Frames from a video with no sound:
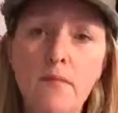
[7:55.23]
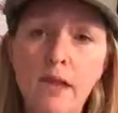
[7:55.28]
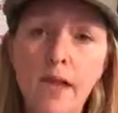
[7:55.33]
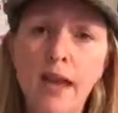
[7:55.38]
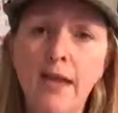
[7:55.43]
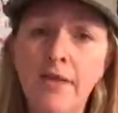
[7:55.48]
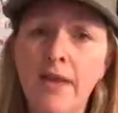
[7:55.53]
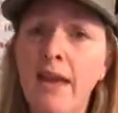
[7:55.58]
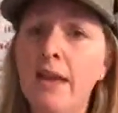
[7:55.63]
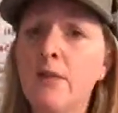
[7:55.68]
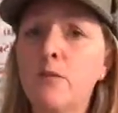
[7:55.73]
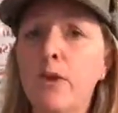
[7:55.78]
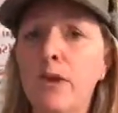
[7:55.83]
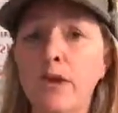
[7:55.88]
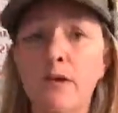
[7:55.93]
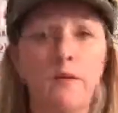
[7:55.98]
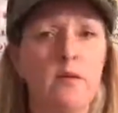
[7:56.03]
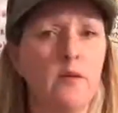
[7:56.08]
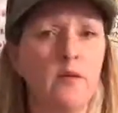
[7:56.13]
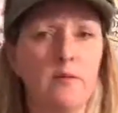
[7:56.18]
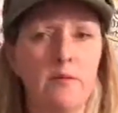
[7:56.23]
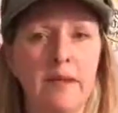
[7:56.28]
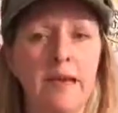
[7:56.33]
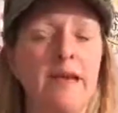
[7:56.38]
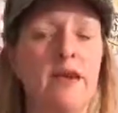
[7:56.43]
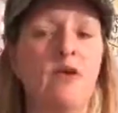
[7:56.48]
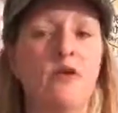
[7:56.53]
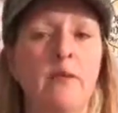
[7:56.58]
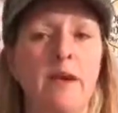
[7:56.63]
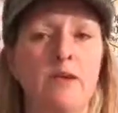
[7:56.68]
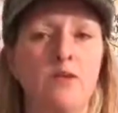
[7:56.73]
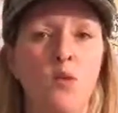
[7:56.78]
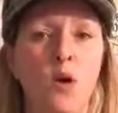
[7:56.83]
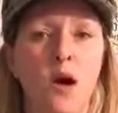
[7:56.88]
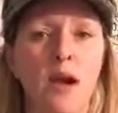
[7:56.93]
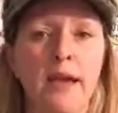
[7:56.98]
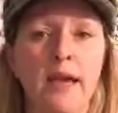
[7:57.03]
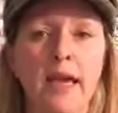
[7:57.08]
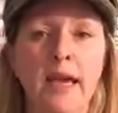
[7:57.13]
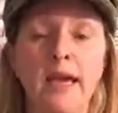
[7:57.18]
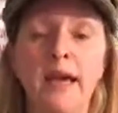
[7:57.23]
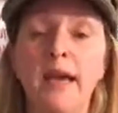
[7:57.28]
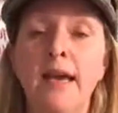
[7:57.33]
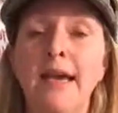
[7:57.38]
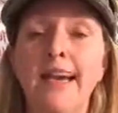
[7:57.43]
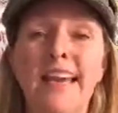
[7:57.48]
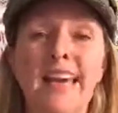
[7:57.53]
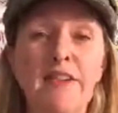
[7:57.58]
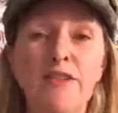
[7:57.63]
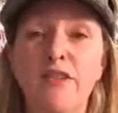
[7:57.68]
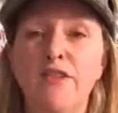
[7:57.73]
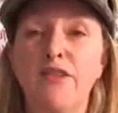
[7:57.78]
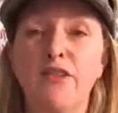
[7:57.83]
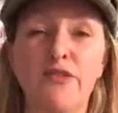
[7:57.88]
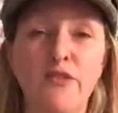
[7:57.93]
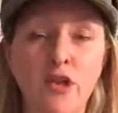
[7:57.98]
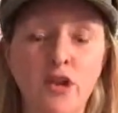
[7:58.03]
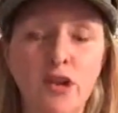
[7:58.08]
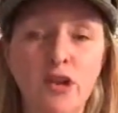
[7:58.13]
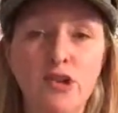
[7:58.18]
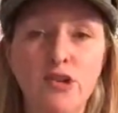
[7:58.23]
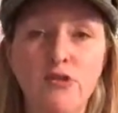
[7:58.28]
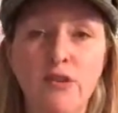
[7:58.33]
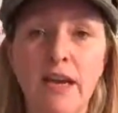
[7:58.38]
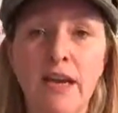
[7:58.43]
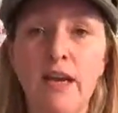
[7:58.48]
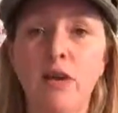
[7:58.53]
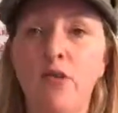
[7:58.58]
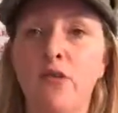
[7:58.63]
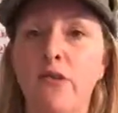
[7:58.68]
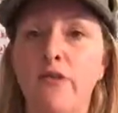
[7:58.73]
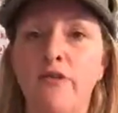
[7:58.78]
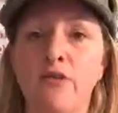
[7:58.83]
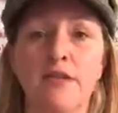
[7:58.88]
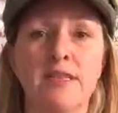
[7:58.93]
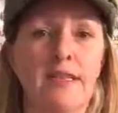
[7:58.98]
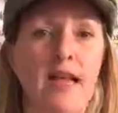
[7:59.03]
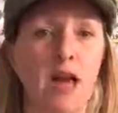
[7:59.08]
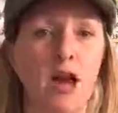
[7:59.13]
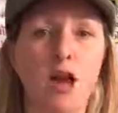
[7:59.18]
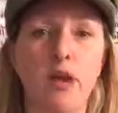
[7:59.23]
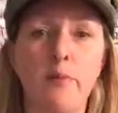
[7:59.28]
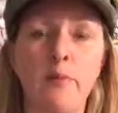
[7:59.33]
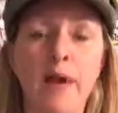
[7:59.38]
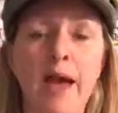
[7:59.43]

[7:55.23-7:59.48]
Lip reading: And then we're nearly always working, even if you're voluntary or if you're a stay-at-home